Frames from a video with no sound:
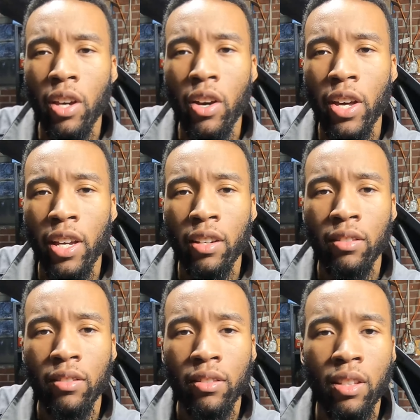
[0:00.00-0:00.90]
go ahead
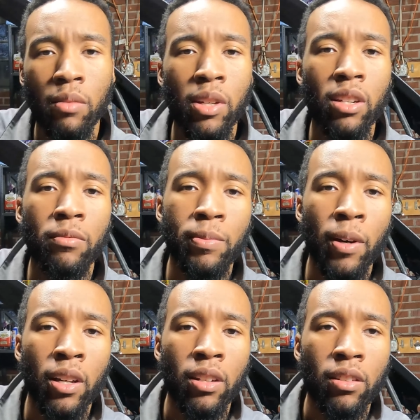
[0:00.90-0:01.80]
to the meetup
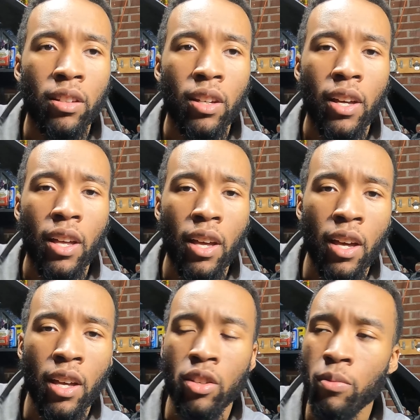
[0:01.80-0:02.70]
spot,
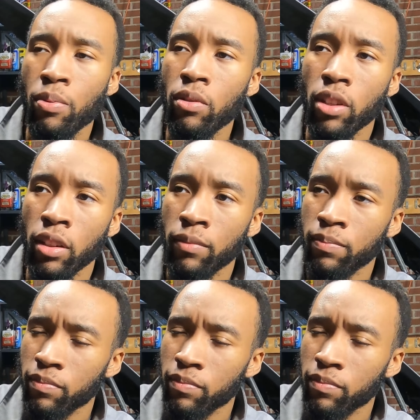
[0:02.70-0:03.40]
and you pull in,